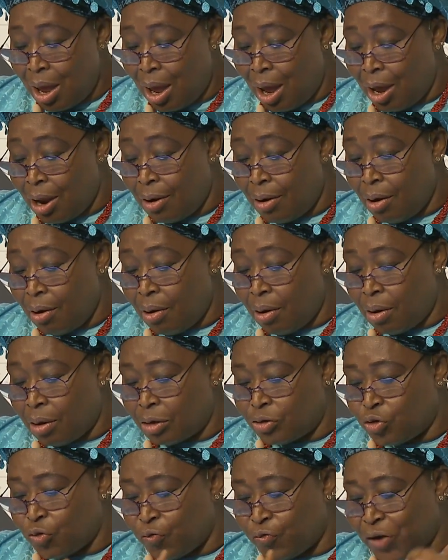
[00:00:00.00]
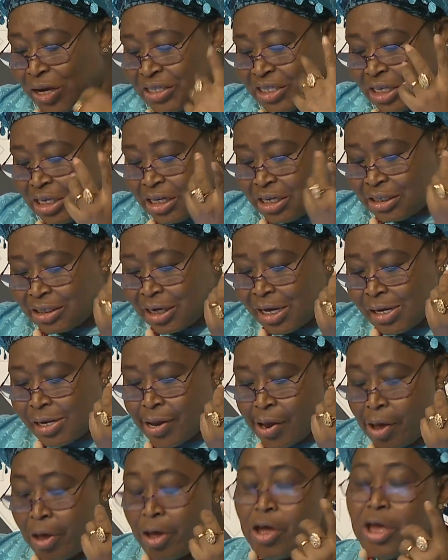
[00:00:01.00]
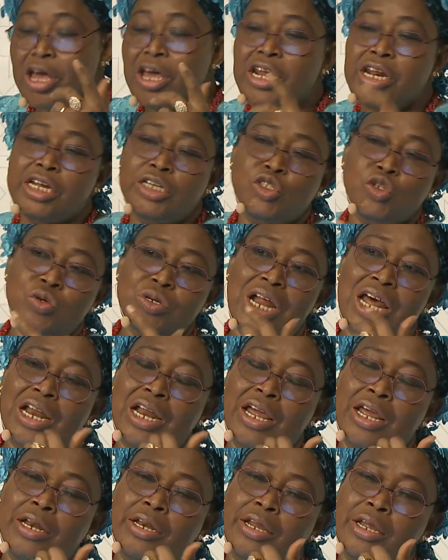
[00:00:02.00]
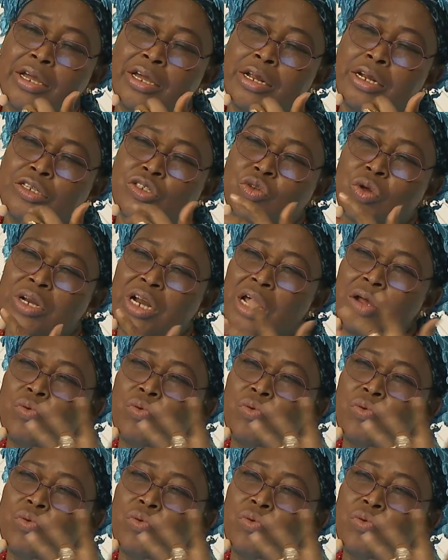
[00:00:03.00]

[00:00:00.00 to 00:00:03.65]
and to facilitate regional integration.